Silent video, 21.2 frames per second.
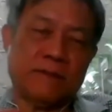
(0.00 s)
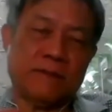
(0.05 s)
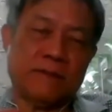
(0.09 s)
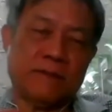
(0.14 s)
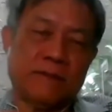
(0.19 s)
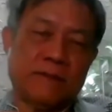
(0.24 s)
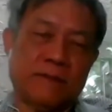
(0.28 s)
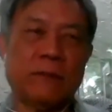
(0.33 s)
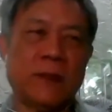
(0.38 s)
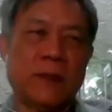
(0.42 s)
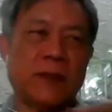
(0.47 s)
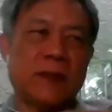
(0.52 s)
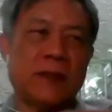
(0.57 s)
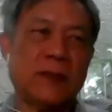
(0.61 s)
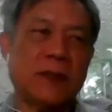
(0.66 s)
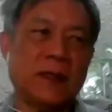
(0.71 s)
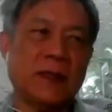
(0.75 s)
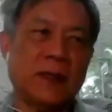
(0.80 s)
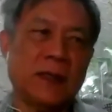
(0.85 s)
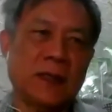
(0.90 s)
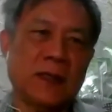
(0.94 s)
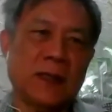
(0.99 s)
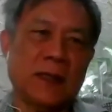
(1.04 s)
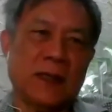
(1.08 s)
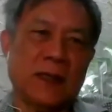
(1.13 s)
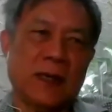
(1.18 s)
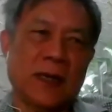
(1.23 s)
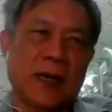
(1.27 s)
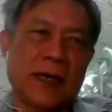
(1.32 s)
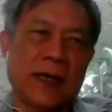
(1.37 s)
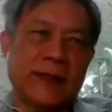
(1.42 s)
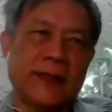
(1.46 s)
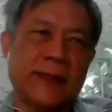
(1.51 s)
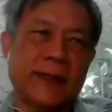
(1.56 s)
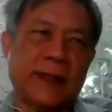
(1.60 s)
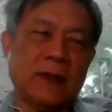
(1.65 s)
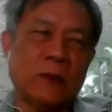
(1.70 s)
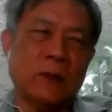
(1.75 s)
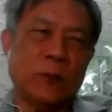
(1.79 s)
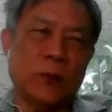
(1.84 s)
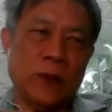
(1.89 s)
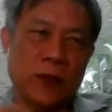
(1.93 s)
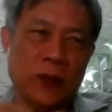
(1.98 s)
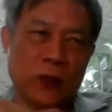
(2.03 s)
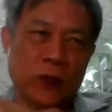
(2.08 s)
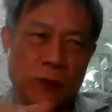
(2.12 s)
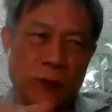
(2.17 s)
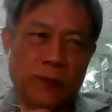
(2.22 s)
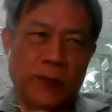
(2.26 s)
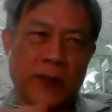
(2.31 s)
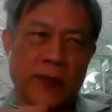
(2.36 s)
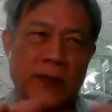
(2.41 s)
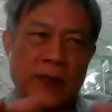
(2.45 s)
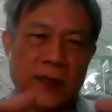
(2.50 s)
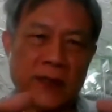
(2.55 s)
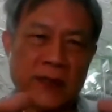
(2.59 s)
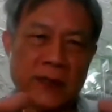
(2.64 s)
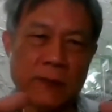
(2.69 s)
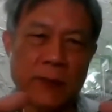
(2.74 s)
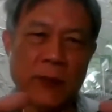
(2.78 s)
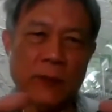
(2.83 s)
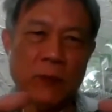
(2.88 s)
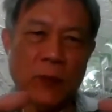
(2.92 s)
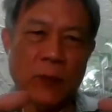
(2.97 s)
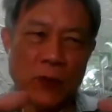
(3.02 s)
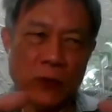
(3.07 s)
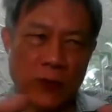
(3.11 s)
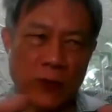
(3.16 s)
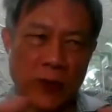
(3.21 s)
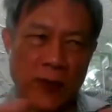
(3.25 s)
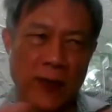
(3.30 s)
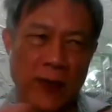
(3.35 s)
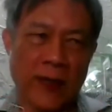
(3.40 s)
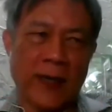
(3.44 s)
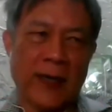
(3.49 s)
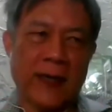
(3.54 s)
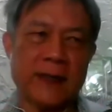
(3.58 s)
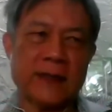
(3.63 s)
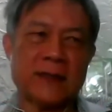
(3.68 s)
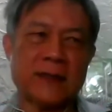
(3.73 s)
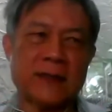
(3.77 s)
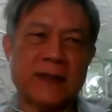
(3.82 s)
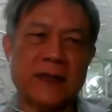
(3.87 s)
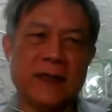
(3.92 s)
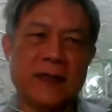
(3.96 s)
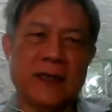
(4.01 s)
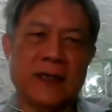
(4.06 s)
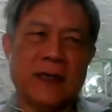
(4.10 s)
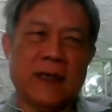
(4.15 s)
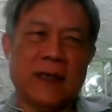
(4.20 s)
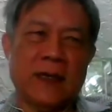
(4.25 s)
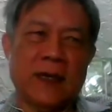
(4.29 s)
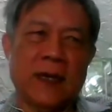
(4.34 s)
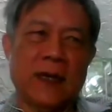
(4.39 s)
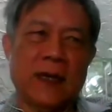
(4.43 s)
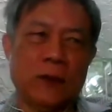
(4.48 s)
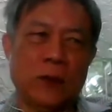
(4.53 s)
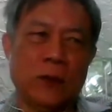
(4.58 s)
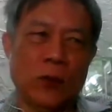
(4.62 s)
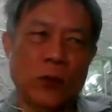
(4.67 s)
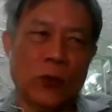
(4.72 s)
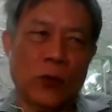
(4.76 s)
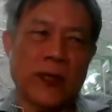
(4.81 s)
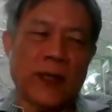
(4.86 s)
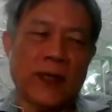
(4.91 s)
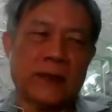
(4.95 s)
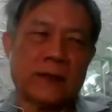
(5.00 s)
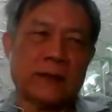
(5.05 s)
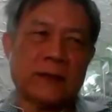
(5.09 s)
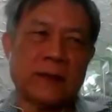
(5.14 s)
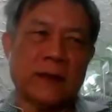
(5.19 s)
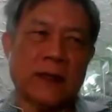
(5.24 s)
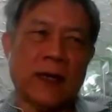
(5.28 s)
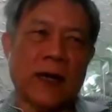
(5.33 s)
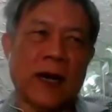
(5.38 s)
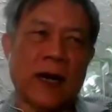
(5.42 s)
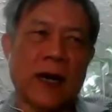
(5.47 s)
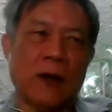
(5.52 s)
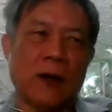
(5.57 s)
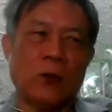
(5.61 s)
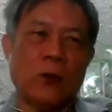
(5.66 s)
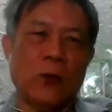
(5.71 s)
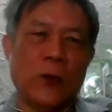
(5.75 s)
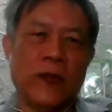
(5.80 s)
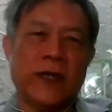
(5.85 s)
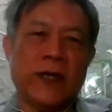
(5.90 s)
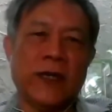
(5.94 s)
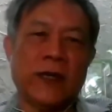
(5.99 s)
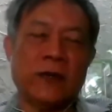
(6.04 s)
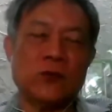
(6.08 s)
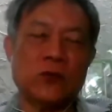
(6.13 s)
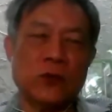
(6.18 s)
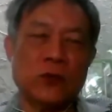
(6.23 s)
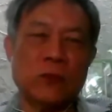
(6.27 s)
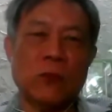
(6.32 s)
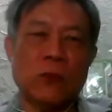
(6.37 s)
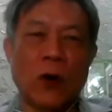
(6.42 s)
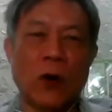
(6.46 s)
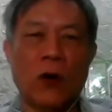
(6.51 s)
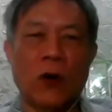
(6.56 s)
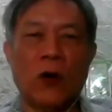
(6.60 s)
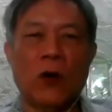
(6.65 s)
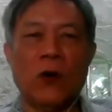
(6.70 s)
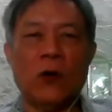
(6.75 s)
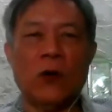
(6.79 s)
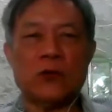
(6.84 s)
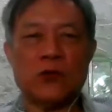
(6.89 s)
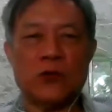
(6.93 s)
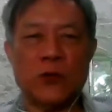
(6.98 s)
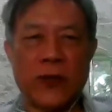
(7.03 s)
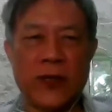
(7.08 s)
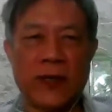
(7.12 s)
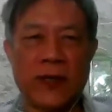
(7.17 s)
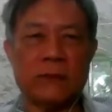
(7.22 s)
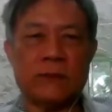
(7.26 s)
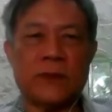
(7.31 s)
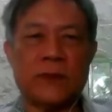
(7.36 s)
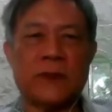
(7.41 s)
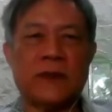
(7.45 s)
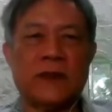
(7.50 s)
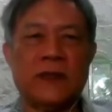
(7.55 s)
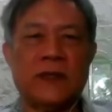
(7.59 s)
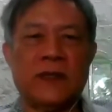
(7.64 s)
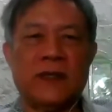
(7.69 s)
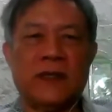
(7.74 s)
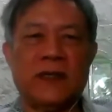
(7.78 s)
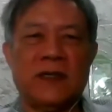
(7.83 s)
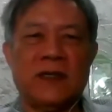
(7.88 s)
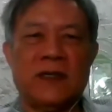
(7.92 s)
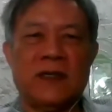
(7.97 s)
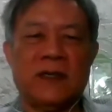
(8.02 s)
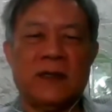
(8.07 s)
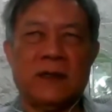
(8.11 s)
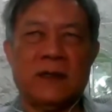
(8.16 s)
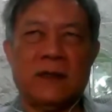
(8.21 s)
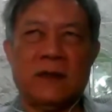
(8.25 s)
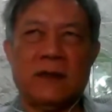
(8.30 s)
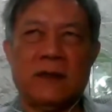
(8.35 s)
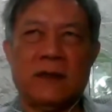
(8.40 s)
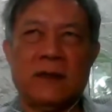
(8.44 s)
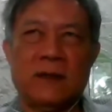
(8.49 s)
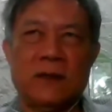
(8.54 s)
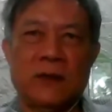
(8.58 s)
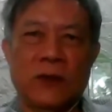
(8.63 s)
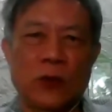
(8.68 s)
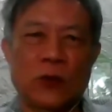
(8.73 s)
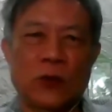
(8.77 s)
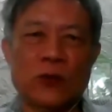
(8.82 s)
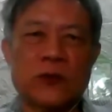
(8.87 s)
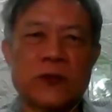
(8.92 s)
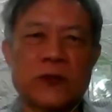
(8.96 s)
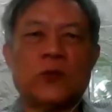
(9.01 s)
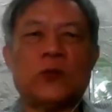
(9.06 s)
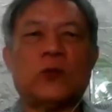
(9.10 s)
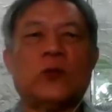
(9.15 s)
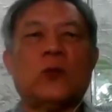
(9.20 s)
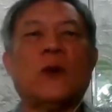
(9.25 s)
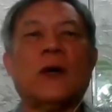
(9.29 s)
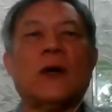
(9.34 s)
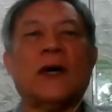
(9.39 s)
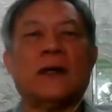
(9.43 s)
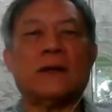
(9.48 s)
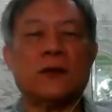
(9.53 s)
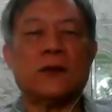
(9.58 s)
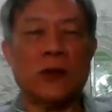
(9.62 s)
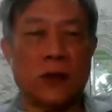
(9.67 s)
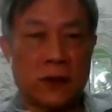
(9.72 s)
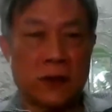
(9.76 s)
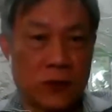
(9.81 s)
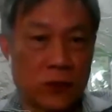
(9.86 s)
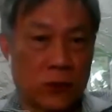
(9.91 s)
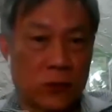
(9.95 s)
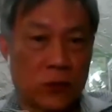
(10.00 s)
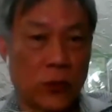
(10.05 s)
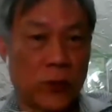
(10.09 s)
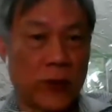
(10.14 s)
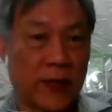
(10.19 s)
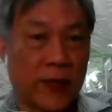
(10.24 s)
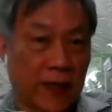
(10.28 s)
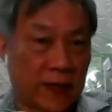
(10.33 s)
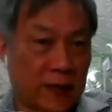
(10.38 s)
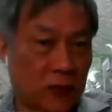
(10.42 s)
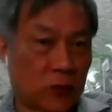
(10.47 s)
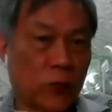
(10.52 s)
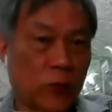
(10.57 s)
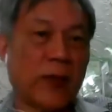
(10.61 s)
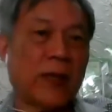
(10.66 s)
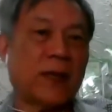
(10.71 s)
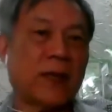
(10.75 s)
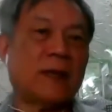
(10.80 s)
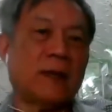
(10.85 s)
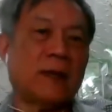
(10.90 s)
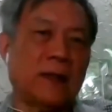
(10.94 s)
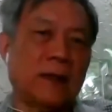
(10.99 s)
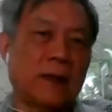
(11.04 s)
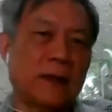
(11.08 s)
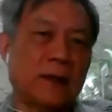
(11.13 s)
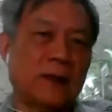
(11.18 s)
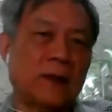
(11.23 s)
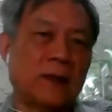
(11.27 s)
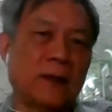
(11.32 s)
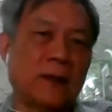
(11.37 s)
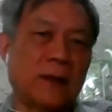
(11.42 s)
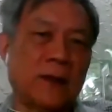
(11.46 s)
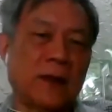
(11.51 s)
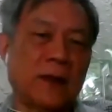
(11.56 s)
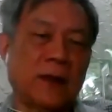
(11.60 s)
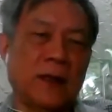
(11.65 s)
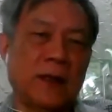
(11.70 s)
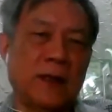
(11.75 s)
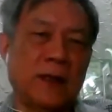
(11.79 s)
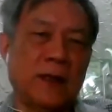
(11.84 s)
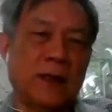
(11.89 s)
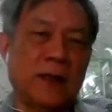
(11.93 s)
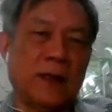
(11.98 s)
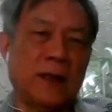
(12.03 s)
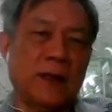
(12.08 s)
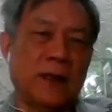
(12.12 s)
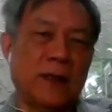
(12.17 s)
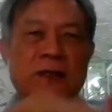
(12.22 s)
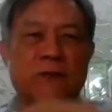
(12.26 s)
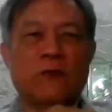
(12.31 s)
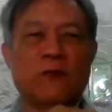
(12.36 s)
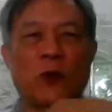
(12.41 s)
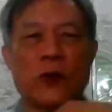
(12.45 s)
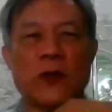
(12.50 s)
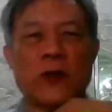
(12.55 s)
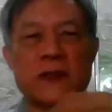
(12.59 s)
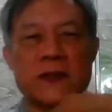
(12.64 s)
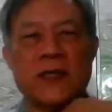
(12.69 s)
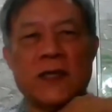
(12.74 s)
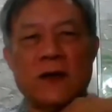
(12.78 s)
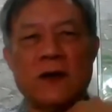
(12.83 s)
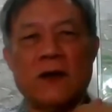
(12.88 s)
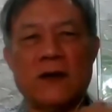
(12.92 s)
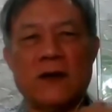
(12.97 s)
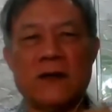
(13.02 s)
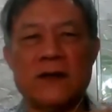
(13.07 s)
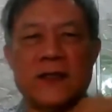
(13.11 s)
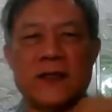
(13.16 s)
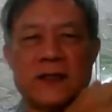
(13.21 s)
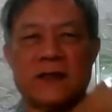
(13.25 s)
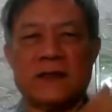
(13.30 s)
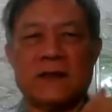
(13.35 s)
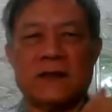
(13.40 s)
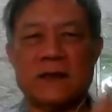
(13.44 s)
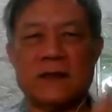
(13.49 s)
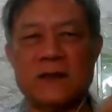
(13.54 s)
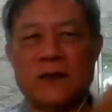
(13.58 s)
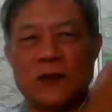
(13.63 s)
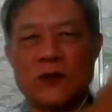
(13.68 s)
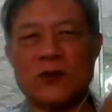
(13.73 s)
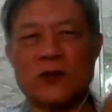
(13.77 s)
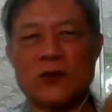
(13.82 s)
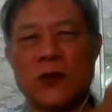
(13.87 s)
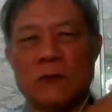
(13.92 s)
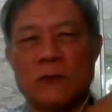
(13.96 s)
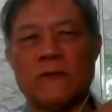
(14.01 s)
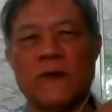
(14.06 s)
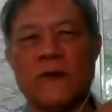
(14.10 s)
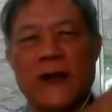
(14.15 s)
development. I think we could be a little bit more relaxed and look at how we can do more to help those who are not doing as well. Instead of just focusing on this, top